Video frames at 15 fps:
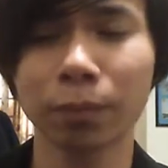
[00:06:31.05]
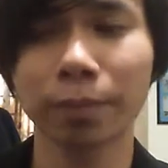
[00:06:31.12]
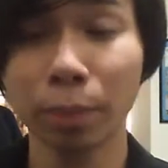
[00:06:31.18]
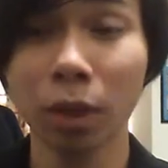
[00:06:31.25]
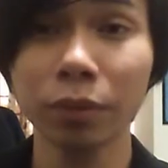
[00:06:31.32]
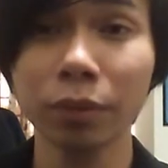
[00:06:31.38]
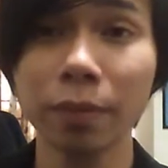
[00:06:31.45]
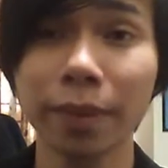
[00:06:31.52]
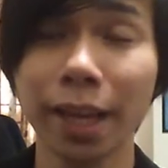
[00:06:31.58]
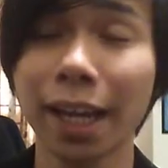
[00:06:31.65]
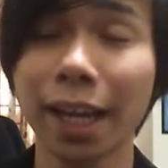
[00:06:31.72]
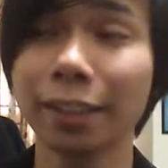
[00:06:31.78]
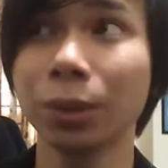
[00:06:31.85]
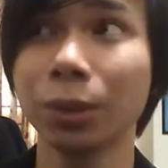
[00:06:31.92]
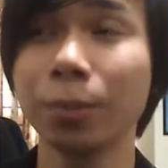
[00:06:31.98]
Apart from
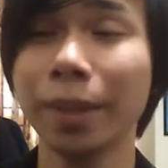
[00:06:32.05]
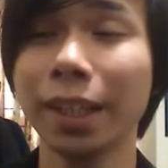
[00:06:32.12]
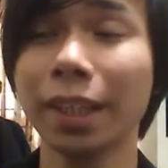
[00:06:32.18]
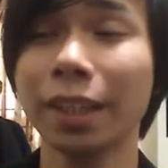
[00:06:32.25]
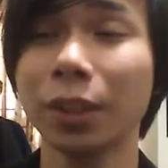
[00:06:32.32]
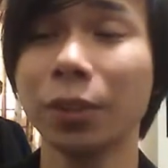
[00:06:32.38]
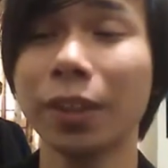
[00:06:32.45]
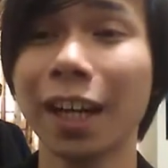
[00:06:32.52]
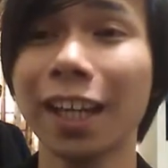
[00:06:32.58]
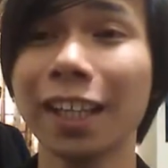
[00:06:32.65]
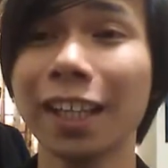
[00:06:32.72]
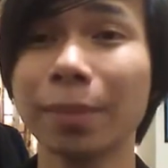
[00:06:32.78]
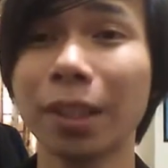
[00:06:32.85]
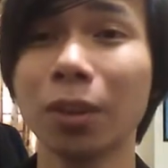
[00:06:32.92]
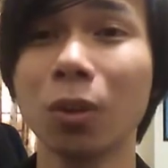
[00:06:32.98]
that, you
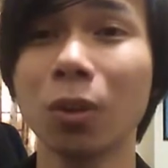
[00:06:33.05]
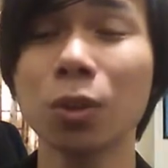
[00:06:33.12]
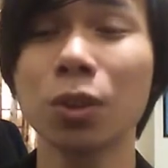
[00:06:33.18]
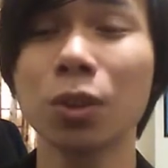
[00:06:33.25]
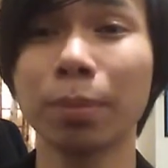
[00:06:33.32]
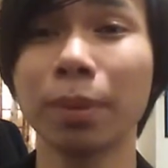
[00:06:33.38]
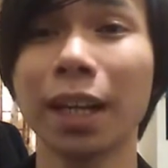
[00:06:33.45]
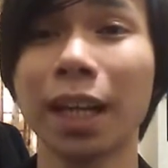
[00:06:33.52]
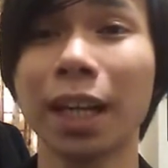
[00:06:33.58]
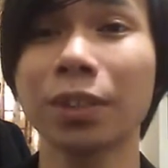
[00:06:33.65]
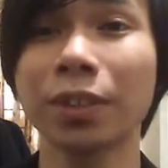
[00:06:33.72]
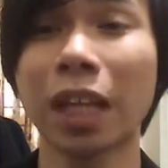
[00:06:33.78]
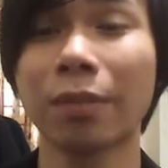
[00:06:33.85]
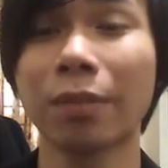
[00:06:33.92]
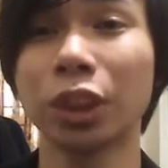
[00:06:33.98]
guys may also apply
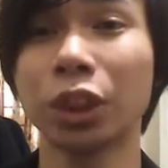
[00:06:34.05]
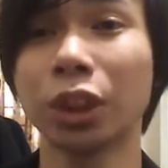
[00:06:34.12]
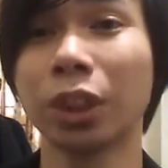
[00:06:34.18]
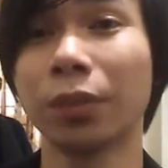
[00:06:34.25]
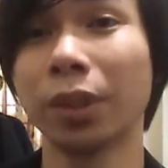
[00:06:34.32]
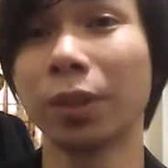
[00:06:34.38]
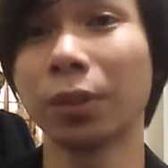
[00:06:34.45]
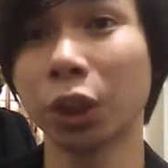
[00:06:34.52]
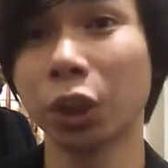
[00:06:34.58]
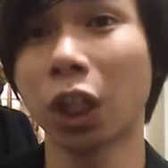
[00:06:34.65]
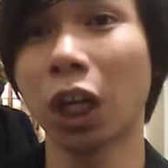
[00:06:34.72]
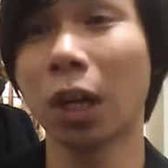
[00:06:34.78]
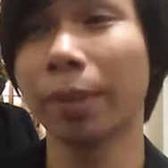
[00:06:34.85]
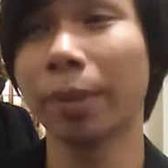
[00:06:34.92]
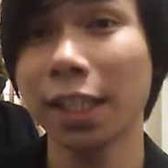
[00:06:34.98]
to have a career or
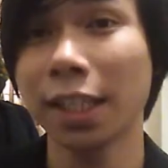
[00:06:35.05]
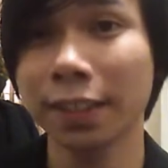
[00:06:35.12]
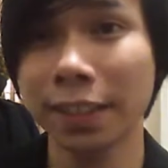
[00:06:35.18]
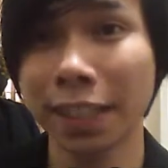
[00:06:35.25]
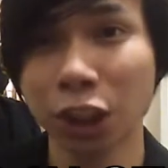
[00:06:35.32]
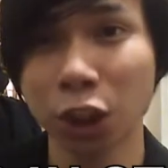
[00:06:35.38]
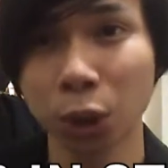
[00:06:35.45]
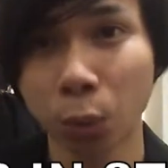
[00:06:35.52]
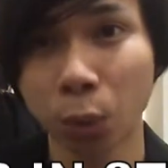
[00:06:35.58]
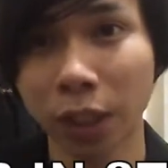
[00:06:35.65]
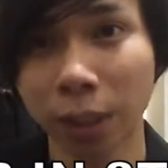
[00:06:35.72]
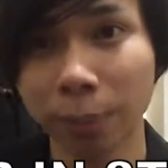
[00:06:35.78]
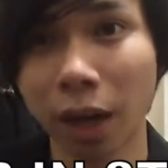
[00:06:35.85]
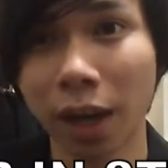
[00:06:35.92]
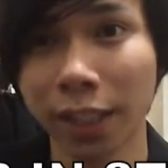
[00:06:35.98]
job in
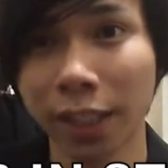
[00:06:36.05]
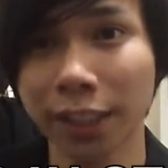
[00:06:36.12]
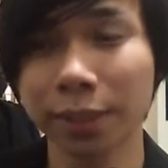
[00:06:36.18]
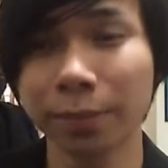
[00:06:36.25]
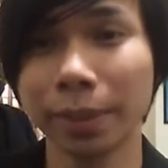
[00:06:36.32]
statutory bodies,